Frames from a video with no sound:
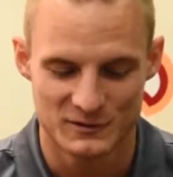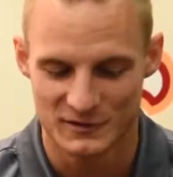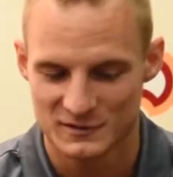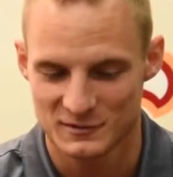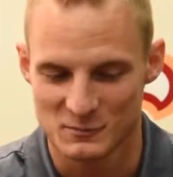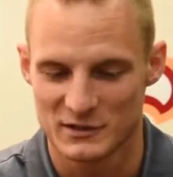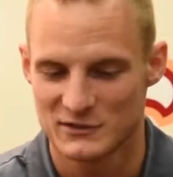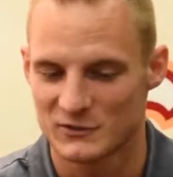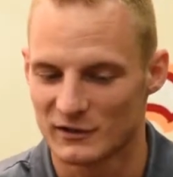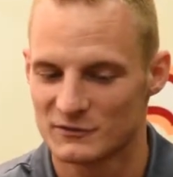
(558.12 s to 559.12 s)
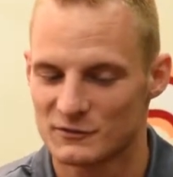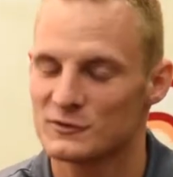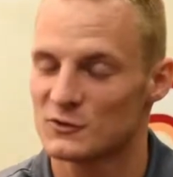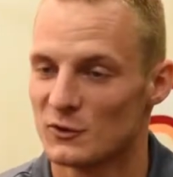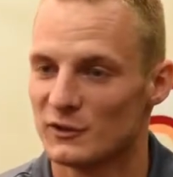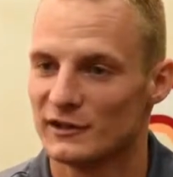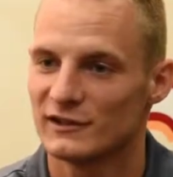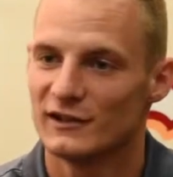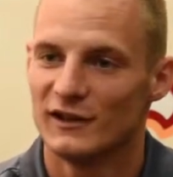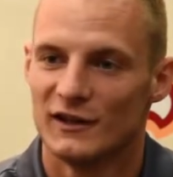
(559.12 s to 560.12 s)
that's my strength, scoring.
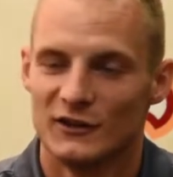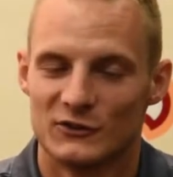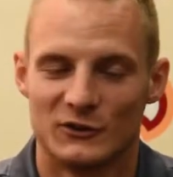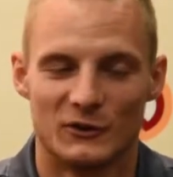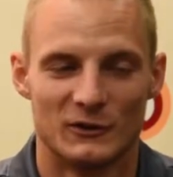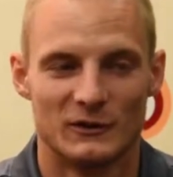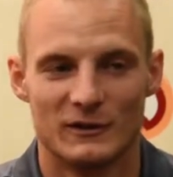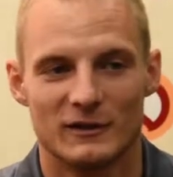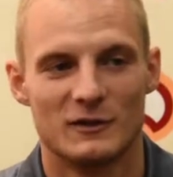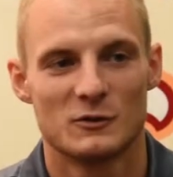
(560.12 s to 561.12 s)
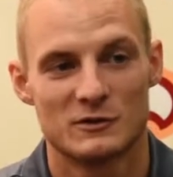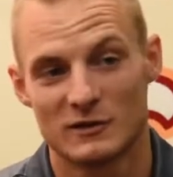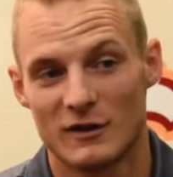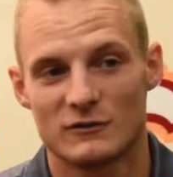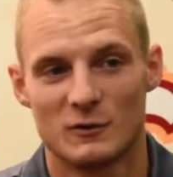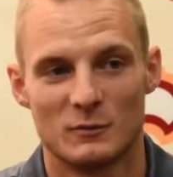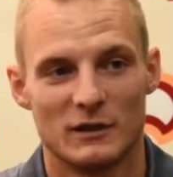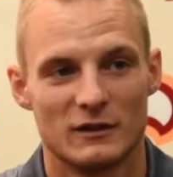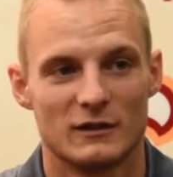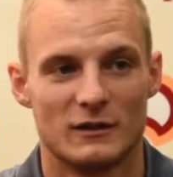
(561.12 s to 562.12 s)
So it was tough for
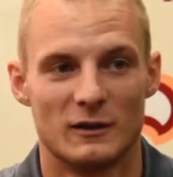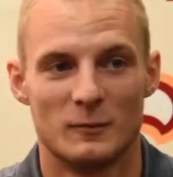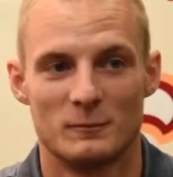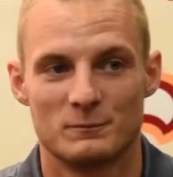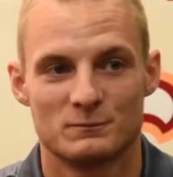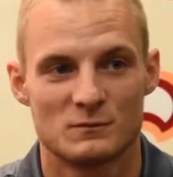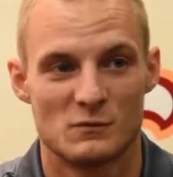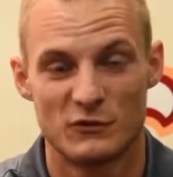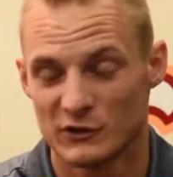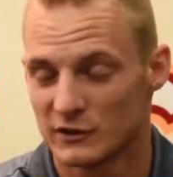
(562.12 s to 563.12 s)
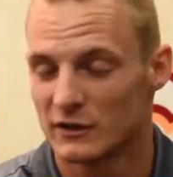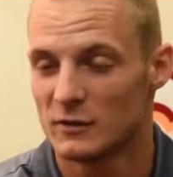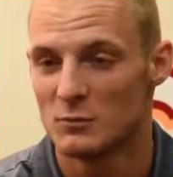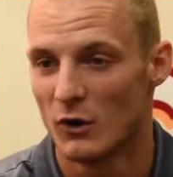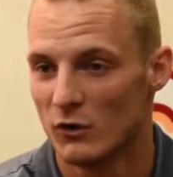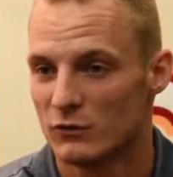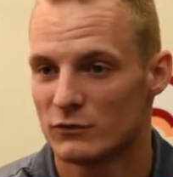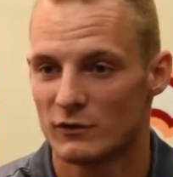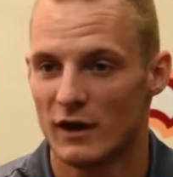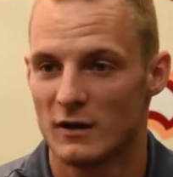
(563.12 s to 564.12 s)
me, physically
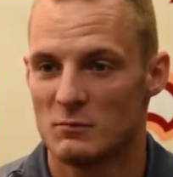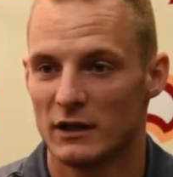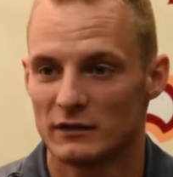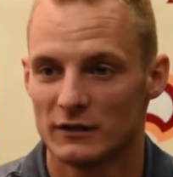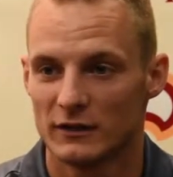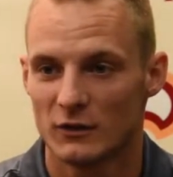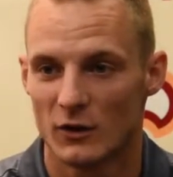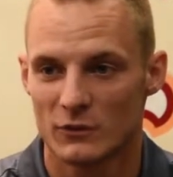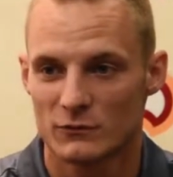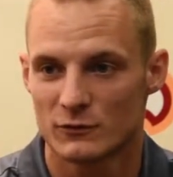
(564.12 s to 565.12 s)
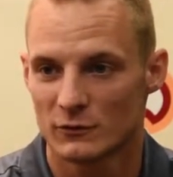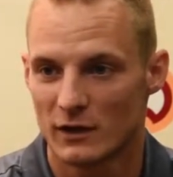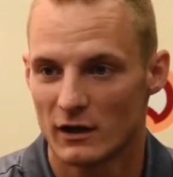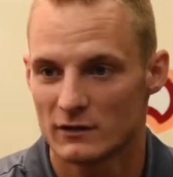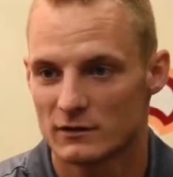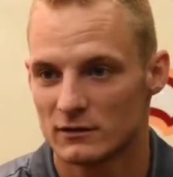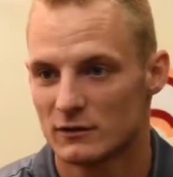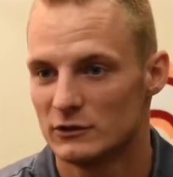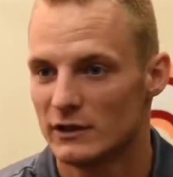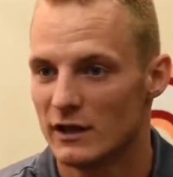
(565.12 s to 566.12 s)
both and mentally going through that
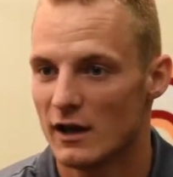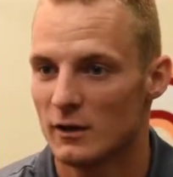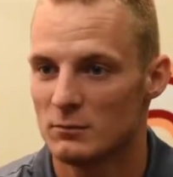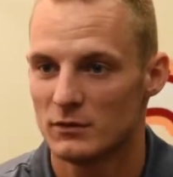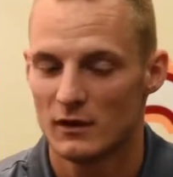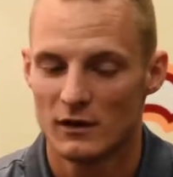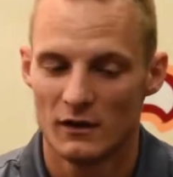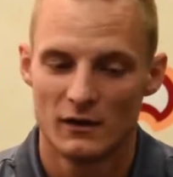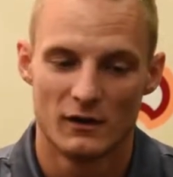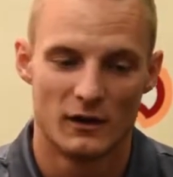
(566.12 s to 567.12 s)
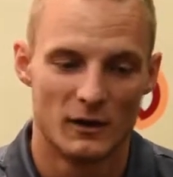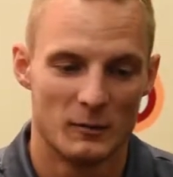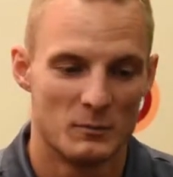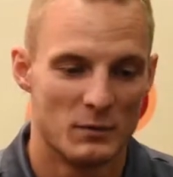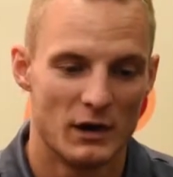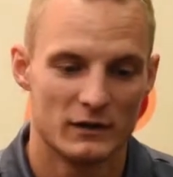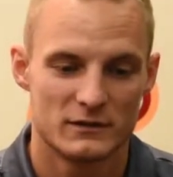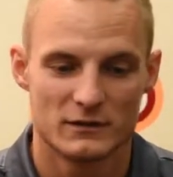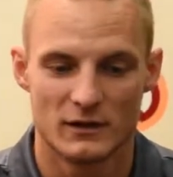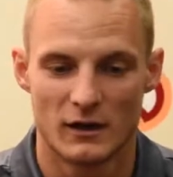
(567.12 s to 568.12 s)
rehab. But
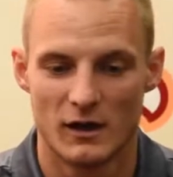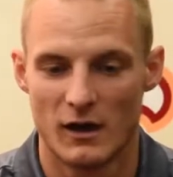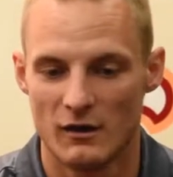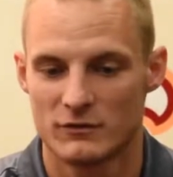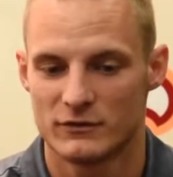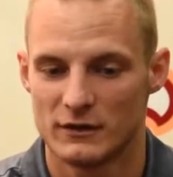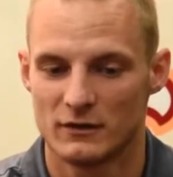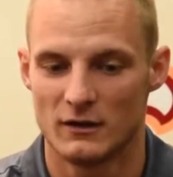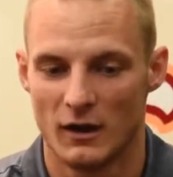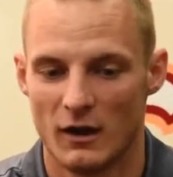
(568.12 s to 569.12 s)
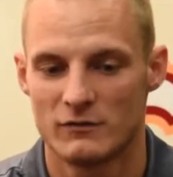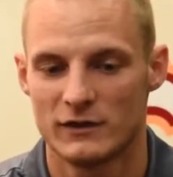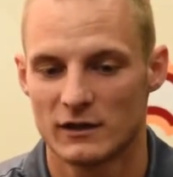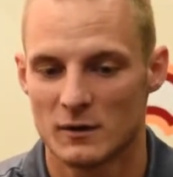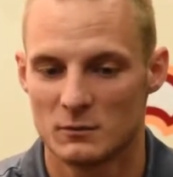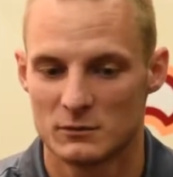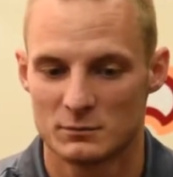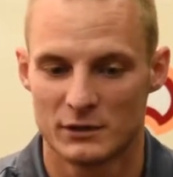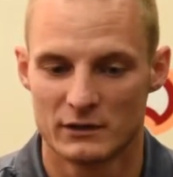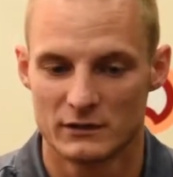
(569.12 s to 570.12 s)
I think I'm
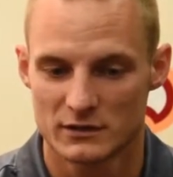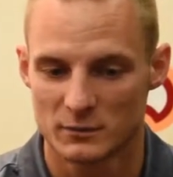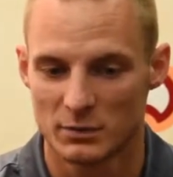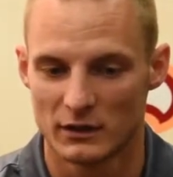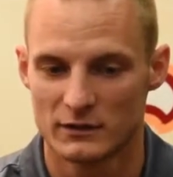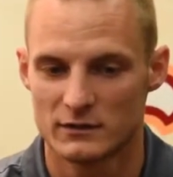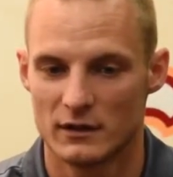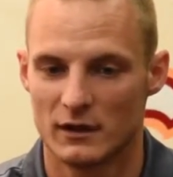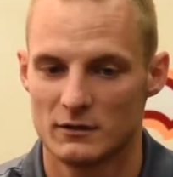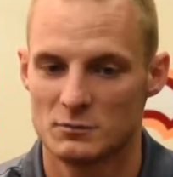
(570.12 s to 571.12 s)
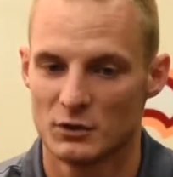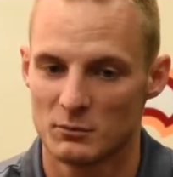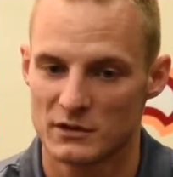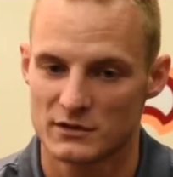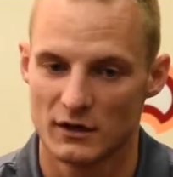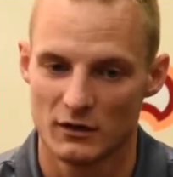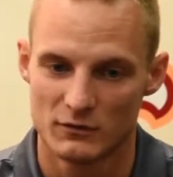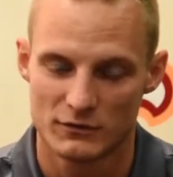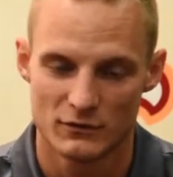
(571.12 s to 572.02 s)
pretty disciplined and put myself